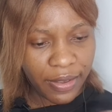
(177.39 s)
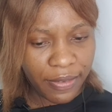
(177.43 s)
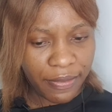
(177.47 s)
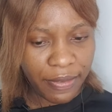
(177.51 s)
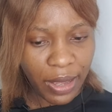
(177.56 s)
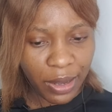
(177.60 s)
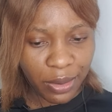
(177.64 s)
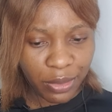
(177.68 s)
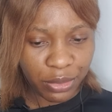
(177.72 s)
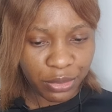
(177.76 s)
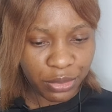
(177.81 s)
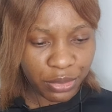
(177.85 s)
If
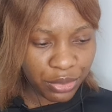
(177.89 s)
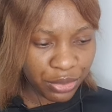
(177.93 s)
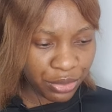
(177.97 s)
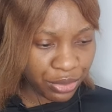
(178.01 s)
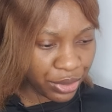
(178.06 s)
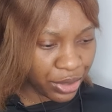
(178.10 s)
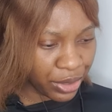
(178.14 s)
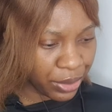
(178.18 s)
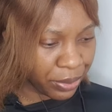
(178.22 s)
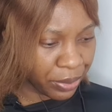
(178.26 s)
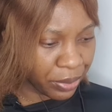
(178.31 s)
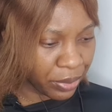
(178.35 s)
I could
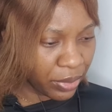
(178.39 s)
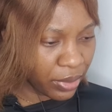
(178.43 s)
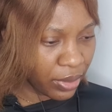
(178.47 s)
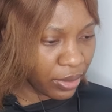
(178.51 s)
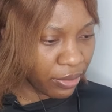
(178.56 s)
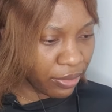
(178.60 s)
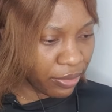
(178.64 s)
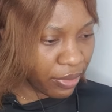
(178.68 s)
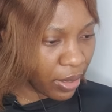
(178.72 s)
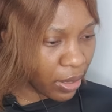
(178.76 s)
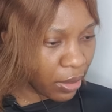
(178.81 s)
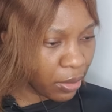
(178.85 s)
dream,
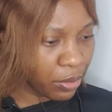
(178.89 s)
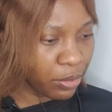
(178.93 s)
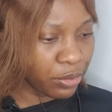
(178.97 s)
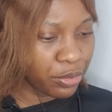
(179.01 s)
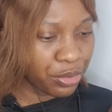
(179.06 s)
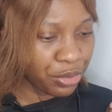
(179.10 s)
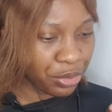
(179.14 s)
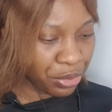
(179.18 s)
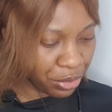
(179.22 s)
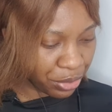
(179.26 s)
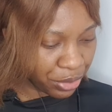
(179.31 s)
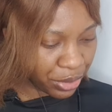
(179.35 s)

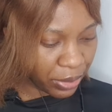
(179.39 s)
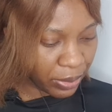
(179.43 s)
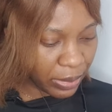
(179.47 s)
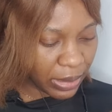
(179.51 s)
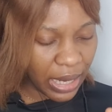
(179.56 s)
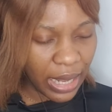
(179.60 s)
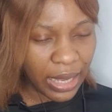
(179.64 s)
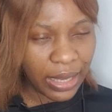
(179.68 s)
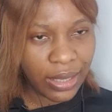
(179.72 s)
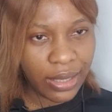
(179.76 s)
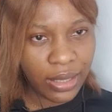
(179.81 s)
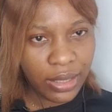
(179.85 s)

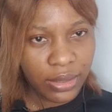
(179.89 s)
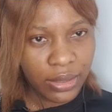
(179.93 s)
like,